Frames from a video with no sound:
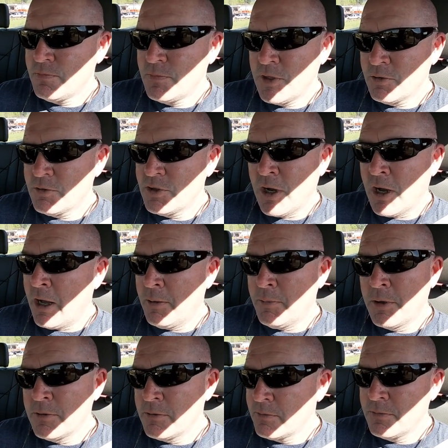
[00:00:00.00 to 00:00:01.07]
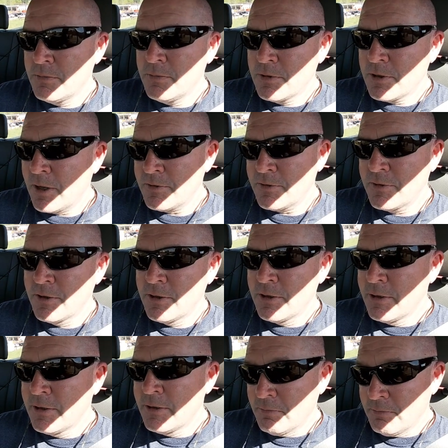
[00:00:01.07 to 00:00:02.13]
their job because
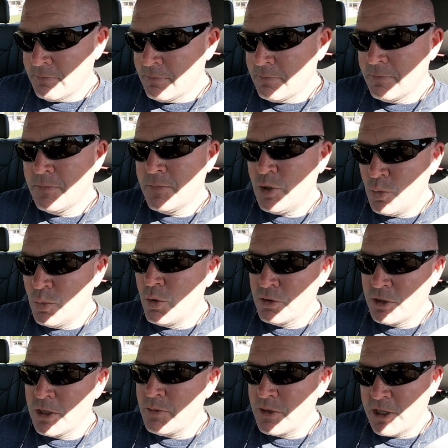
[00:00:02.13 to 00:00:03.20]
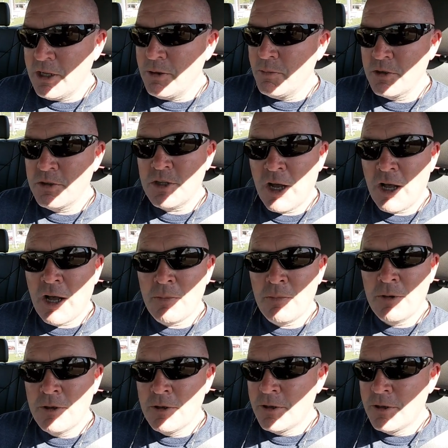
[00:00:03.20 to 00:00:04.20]
you want them to keep their job